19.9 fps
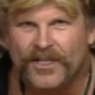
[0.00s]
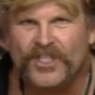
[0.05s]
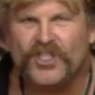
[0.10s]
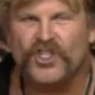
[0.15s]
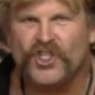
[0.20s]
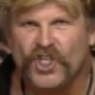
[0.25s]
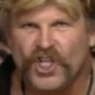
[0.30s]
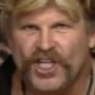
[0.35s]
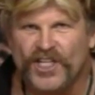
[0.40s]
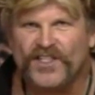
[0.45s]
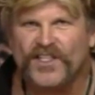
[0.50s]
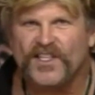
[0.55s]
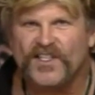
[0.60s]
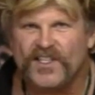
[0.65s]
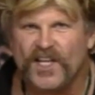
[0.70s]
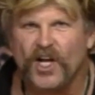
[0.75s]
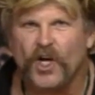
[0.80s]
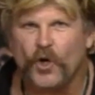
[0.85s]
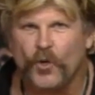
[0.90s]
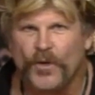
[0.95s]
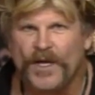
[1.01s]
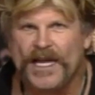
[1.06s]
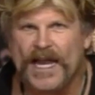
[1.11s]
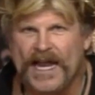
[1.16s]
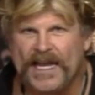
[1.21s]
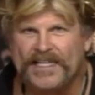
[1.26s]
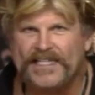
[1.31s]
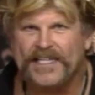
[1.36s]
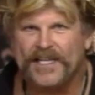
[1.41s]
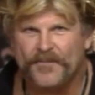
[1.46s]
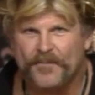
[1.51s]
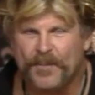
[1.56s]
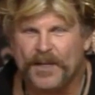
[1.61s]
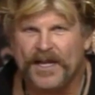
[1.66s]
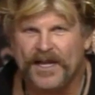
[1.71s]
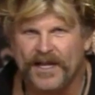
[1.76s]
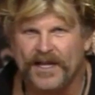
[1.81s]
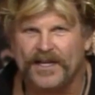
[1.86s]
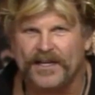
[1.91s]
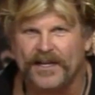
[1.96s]
Is Jesus a created
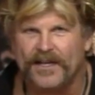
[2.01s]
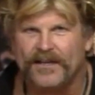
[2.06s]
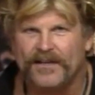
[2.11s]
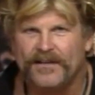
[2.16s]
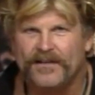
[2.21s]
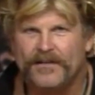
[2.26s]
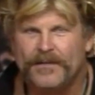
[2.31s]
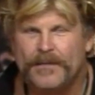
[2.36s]
being?